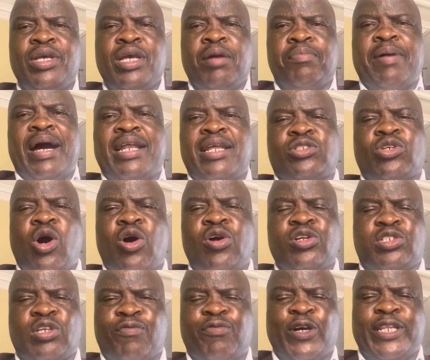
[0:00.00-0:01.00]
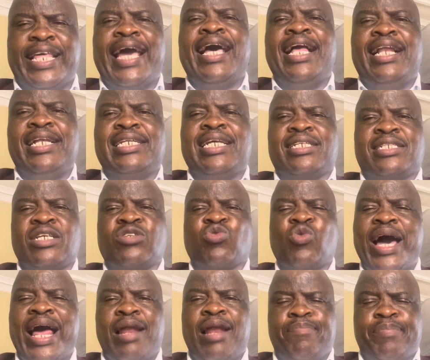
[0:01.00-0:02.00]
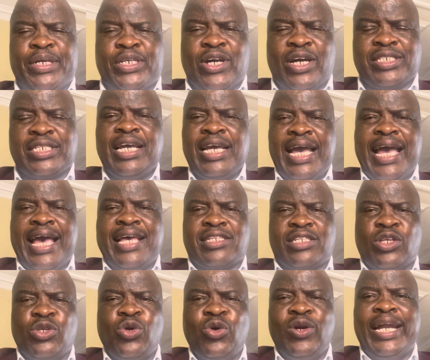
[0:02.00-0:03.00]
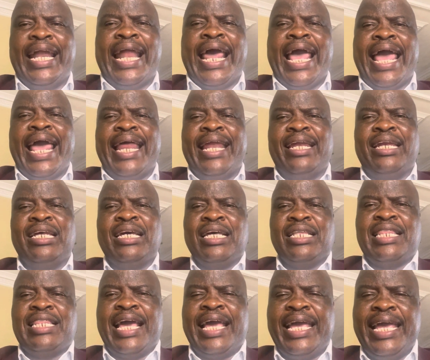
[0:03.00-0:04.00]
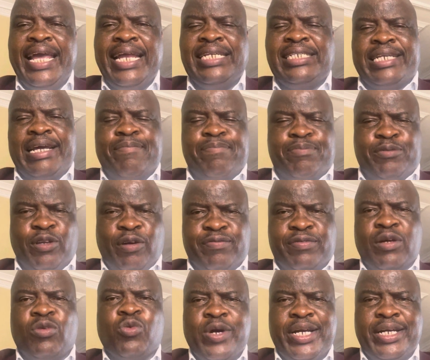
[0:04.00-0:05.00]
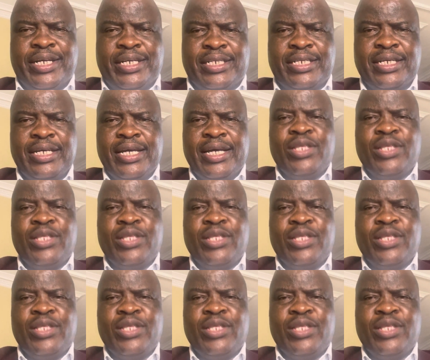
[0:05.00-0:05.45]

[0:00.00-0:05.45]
but it's also for the elders as well, because as you learn the in-depth of the word,